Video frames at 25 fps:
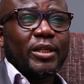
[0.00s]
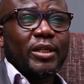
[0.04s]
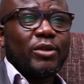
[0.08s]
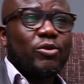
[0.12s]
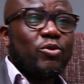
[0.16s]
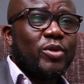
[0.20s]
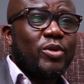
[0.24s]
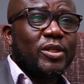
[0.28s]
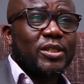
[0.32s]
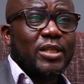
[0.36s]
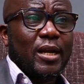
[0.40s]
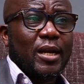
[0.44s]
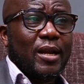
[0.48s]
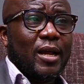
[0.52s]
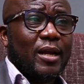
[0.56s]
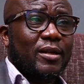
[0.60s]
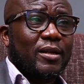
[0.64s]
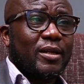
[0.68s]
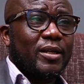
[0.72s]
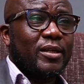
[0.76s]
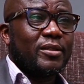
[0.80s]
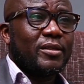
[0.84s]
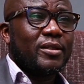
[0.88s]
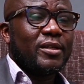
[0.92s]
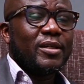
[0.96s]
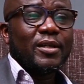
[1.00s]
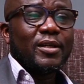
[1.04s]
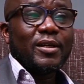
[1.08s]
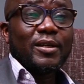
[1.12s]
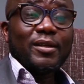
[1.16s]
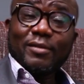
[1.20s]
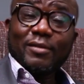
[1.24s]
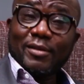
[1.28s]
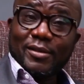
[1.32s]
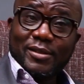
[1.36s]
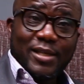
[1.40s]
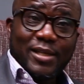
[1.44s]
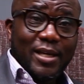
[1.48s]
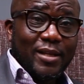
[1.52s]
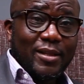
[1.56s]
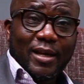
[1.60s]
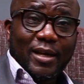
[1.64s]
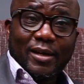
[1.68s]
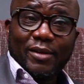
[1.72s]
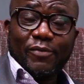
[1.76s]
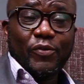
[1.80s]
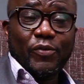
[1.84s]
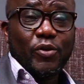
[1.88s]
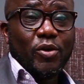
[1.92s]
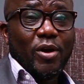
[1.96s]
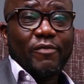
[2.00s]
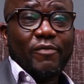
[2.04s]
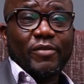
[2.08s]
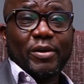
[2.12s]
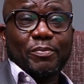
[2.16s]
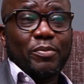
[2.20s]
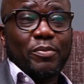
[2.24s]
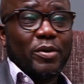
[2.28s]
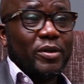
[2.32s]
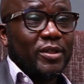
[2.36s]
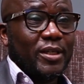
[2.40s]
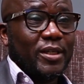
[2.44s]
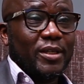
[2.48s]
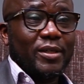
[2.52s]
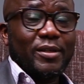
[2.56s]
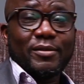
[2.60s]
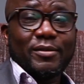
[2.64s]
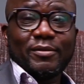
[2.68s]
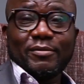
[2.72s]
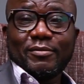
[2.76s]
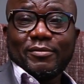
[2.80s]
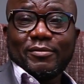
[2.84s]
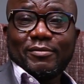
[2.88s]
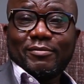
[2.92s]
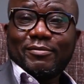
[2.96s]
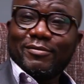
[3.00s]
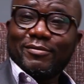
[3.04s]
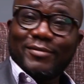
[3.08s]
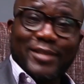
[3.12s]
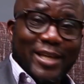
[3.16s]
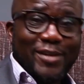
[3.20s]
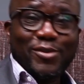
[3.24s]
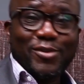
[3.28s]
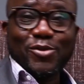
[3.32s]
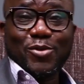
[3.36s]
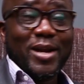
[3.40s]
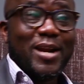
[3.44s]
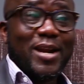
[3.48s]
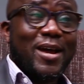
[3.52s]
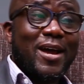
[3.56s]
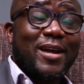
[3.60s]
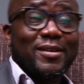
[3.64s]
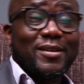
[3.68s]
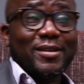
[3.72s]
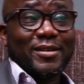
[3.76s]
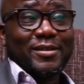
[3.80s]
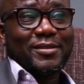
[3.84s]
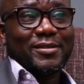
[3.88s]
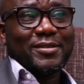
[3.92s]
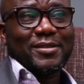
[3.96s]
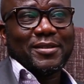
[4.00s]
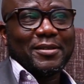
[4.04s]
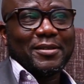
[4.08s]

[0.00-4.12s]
And who is an athlete? They say that if you have a body, then you are an athlete.